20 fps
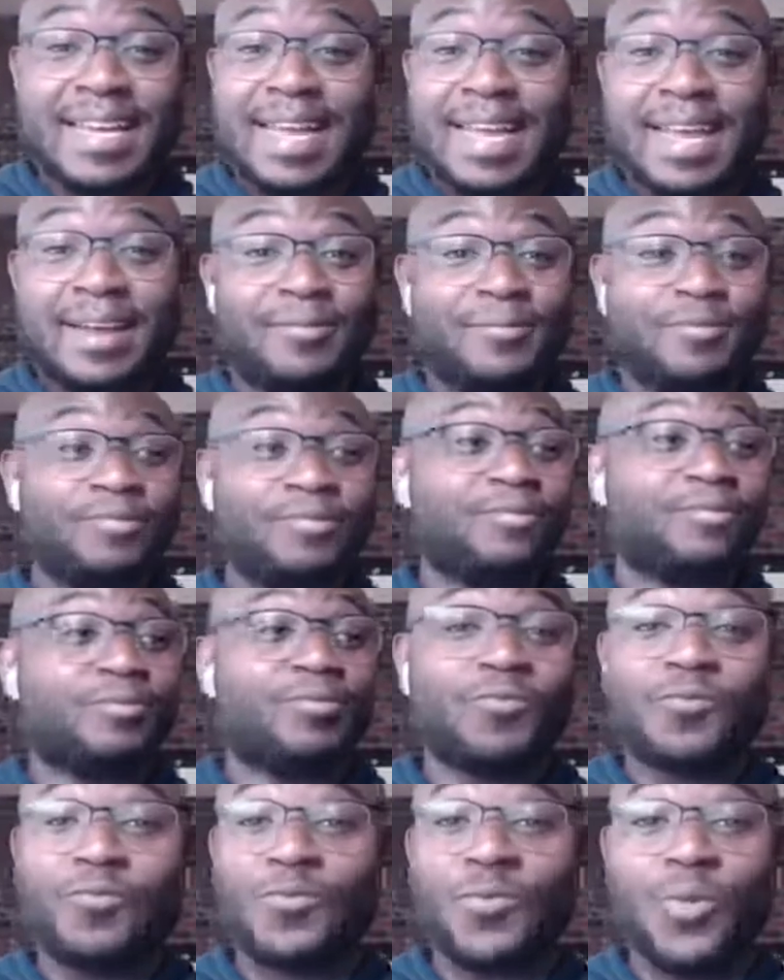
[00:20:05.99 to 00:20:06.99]
And
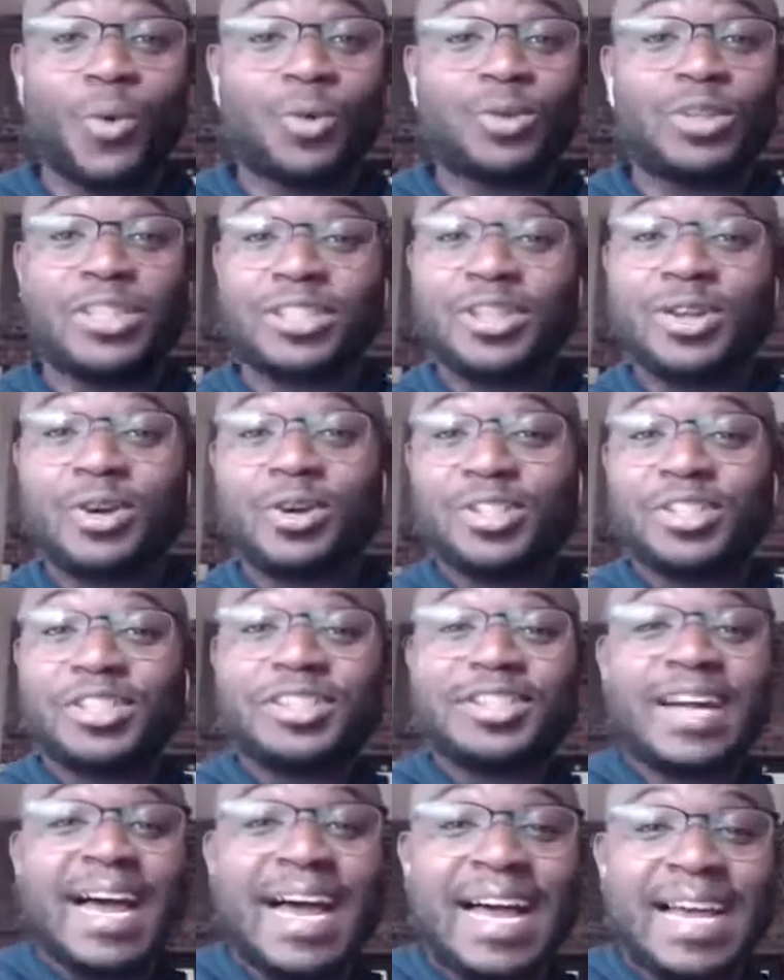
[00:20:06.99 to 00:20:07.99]
full
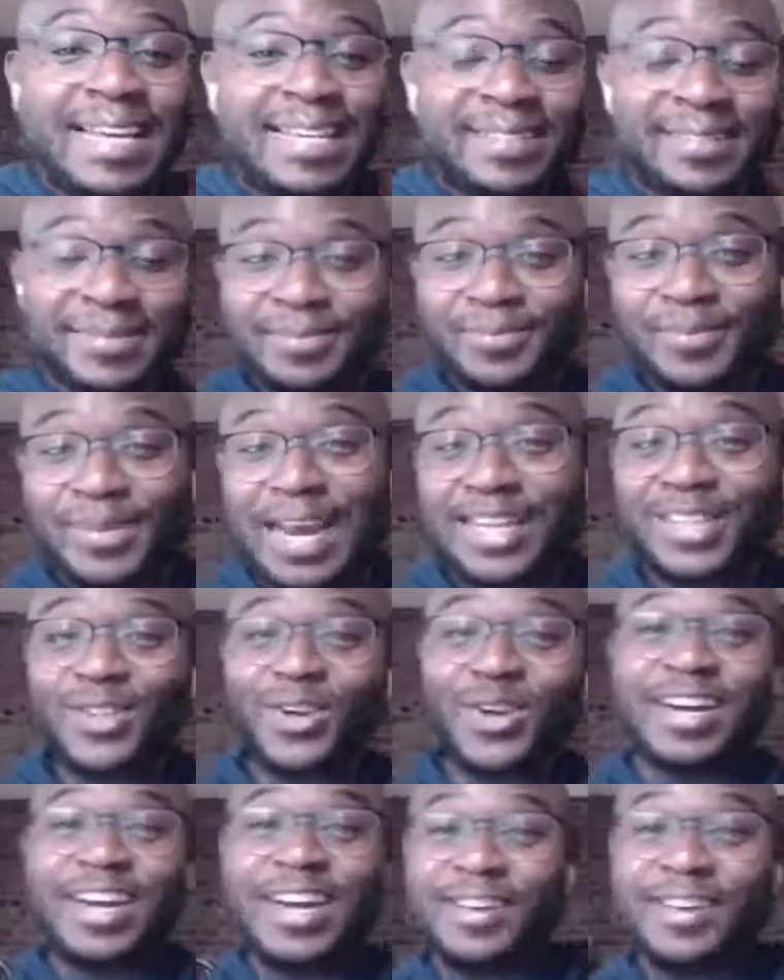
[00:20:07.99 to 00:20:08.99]
disclosure, when I
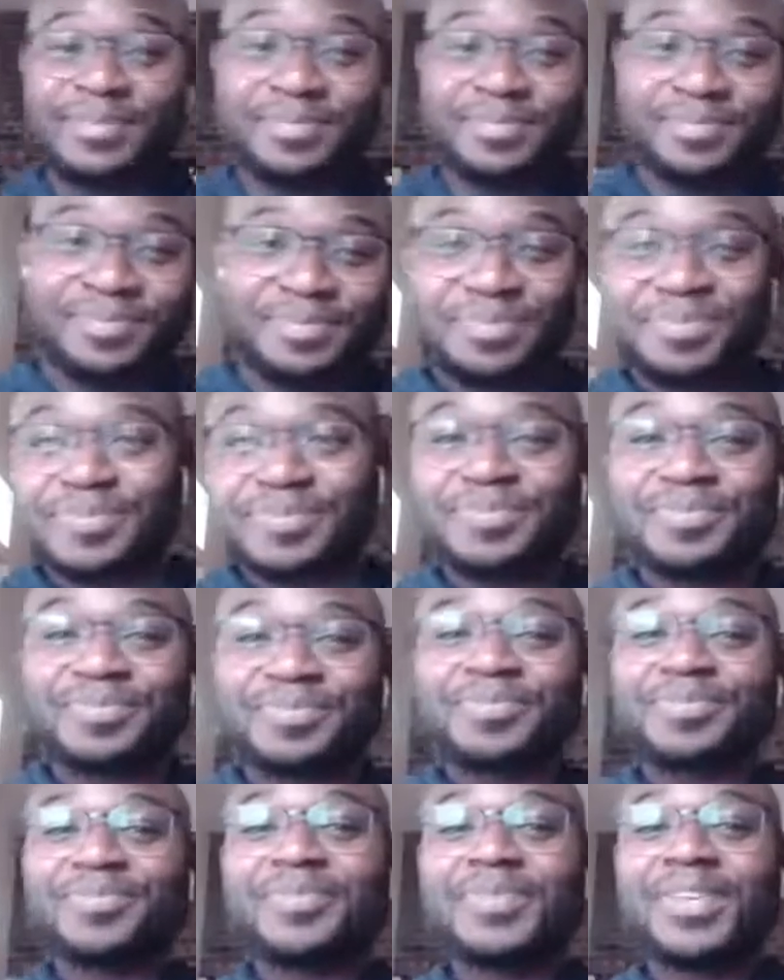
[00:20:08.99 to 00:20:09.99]
started out
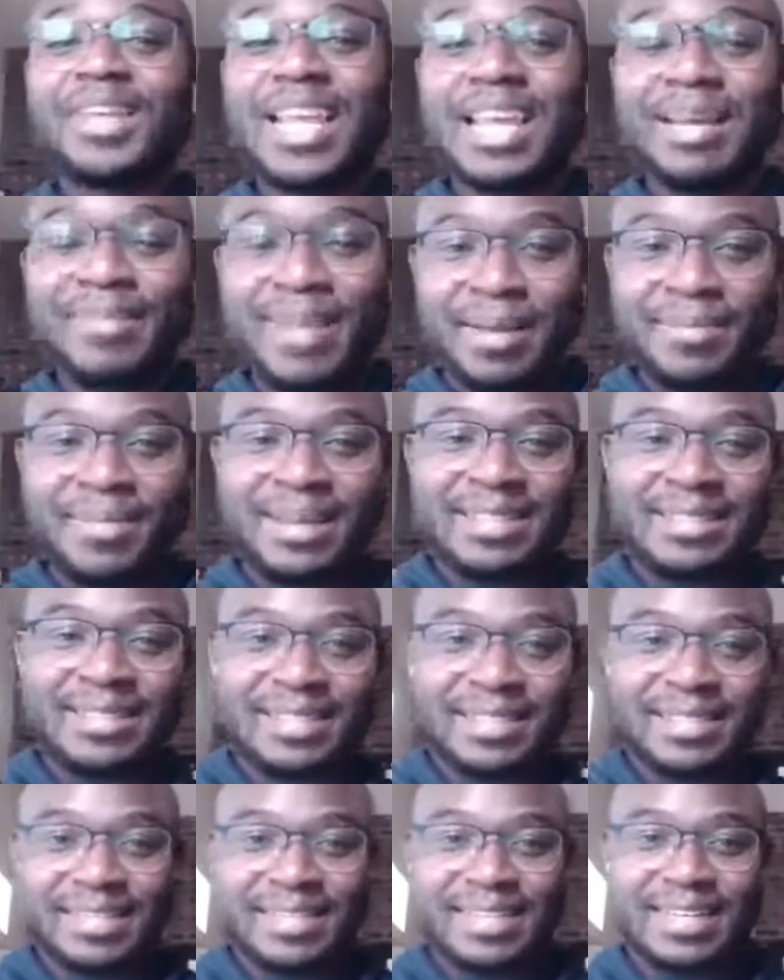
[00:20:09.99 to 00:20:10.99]
in my
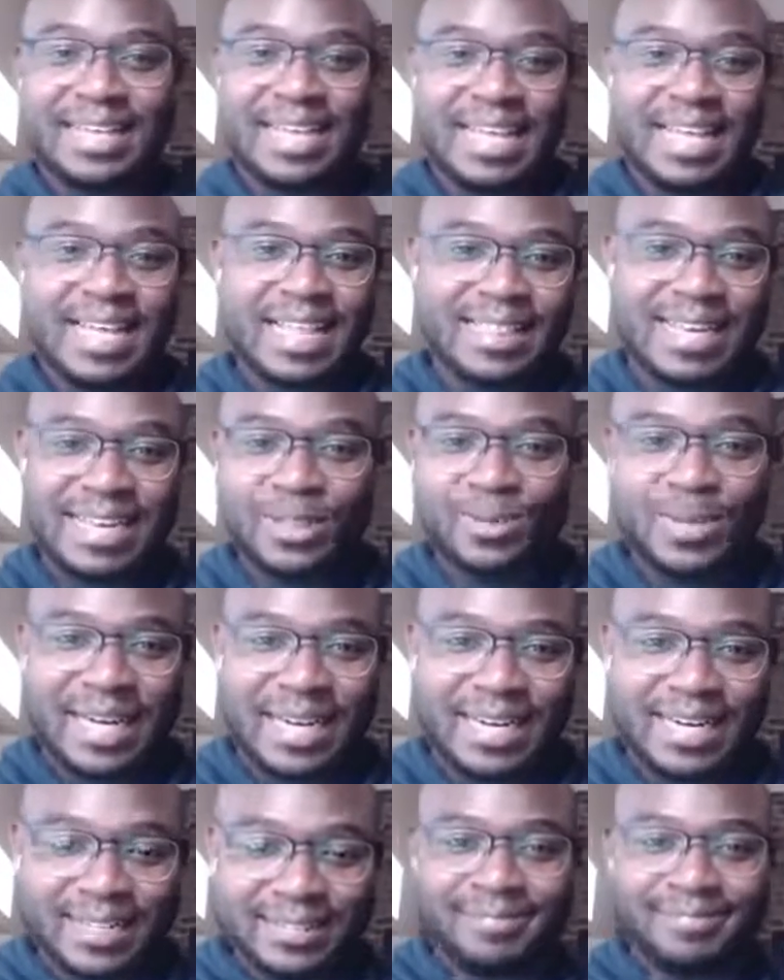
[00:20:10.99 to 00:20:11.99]
business, that's what I did,